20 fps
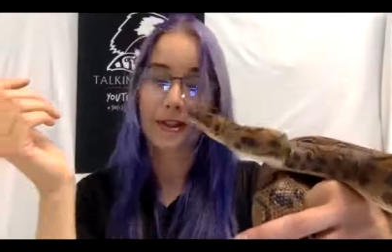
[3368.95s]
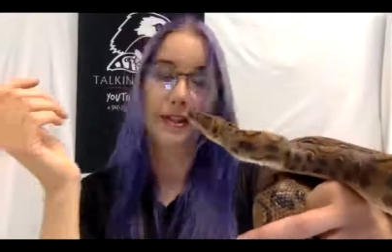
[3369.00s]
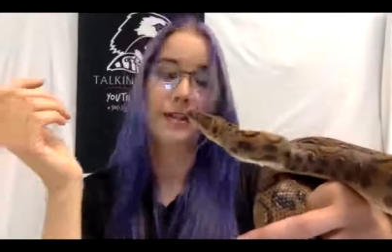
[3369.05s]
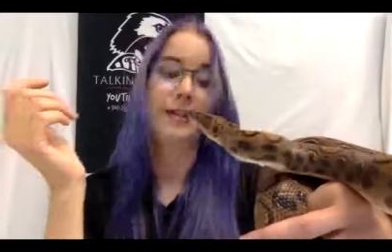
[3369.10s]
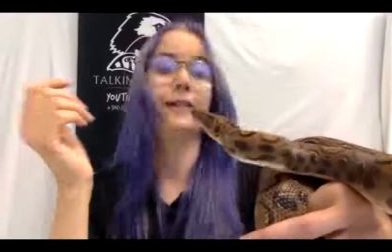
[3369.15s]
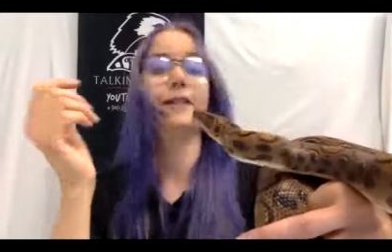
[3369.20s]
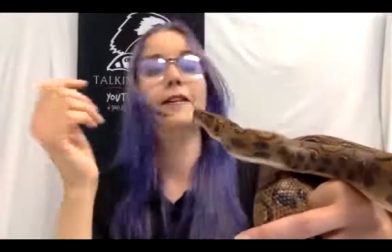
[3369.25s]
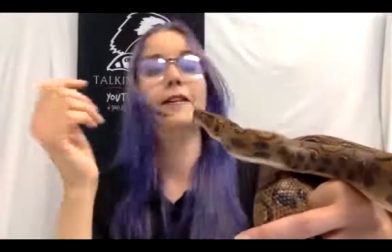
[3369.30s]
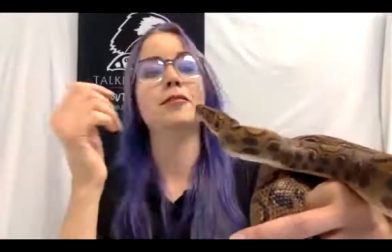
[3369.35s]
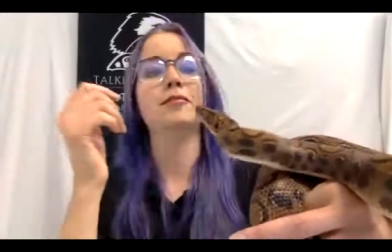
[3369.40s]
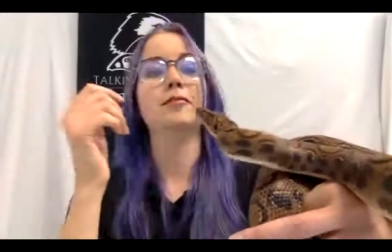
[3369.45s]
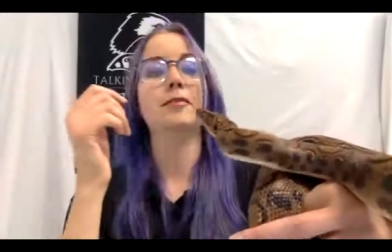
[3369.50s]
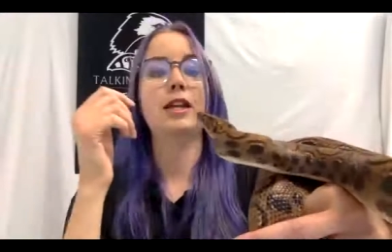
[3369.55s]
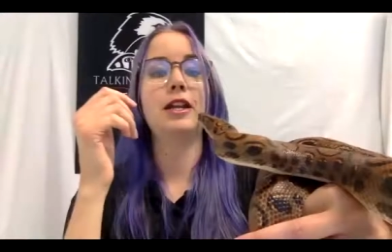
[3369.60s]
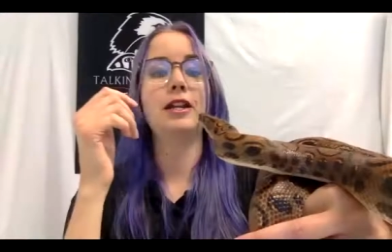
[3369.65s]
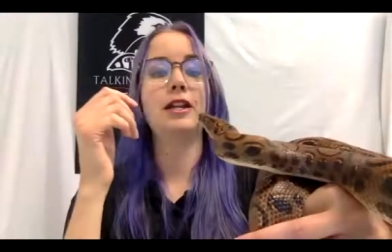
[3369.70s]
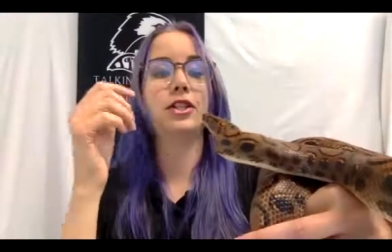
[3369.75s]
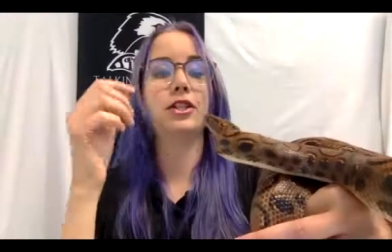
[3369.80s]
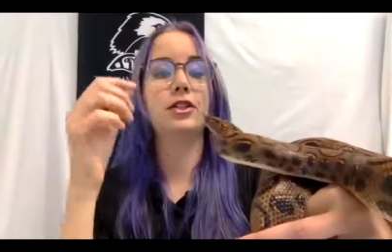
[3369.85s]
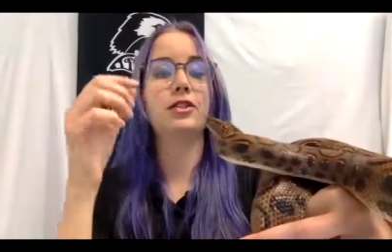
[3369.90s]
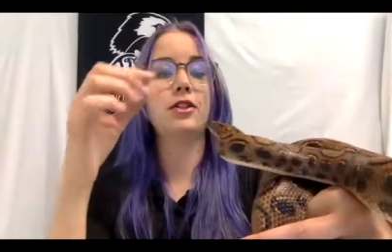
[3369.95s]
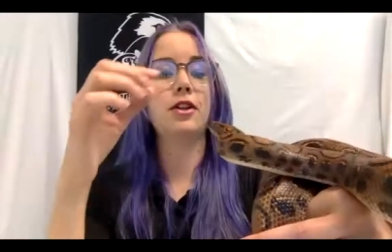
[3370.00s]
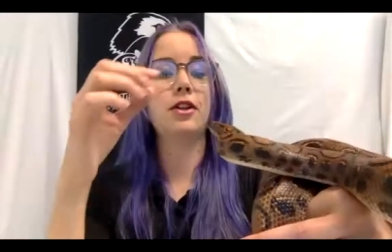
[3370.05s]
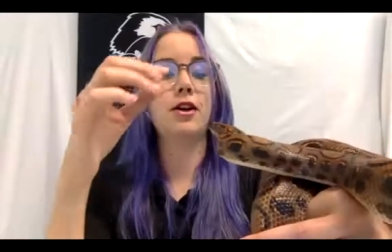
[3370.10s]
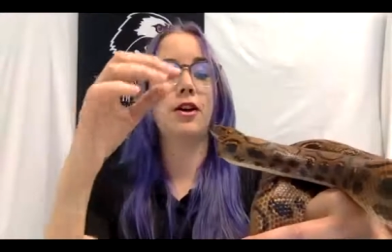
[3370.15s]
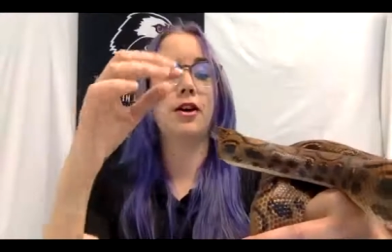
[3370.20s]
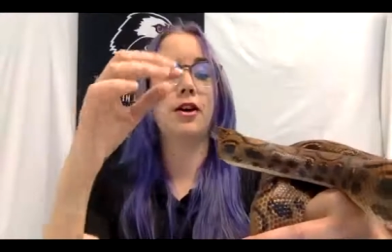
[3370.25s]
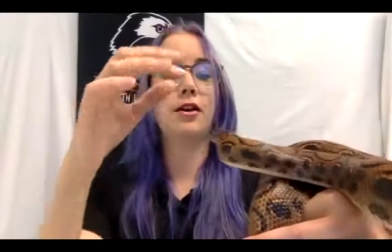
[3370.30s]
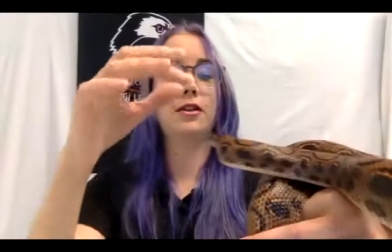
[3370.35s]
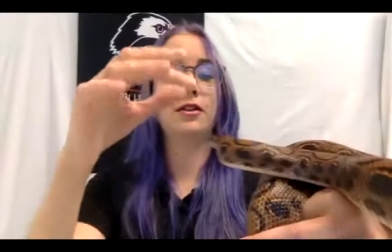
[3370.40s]
um, and it's just
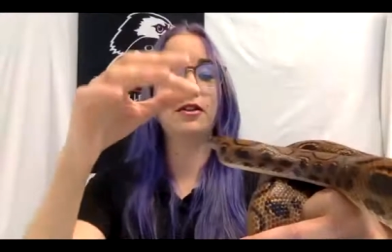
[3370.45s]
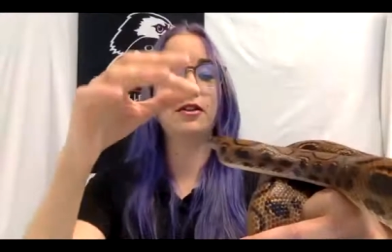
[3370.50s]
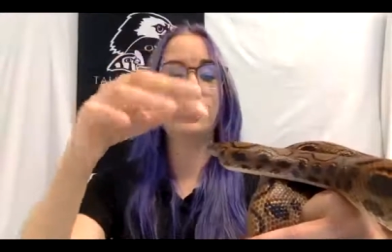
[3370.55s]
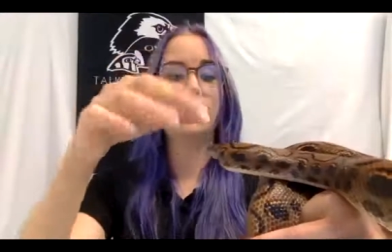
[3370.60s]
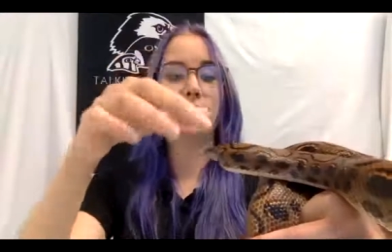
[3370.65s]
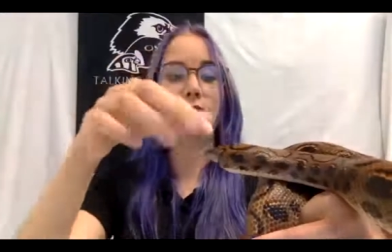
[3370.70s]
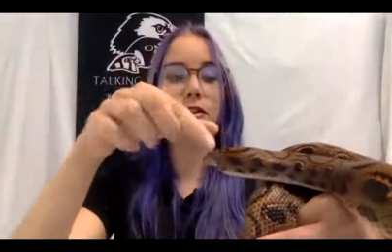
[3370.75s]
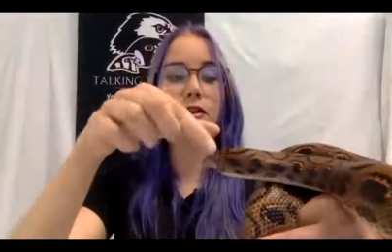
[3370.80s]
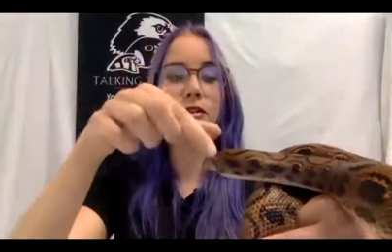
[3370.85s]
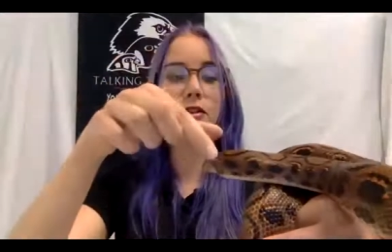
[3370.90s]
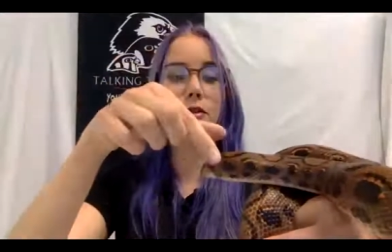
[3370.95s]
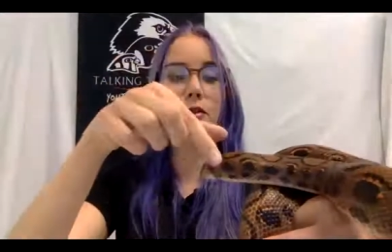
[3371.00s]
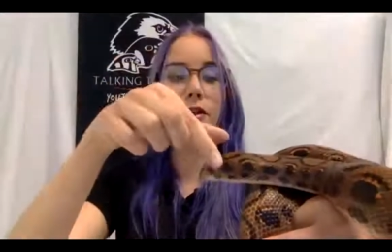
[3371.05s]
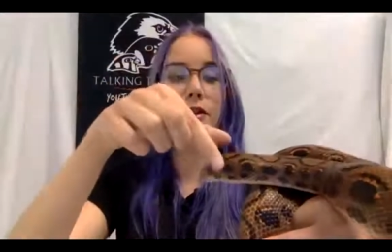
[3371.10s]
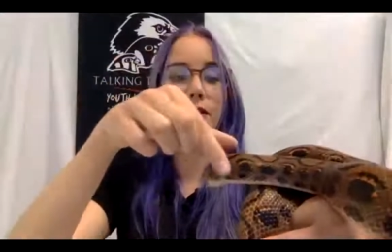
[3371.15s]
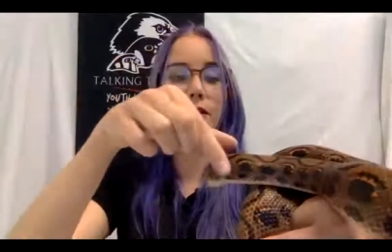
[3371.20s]
all you know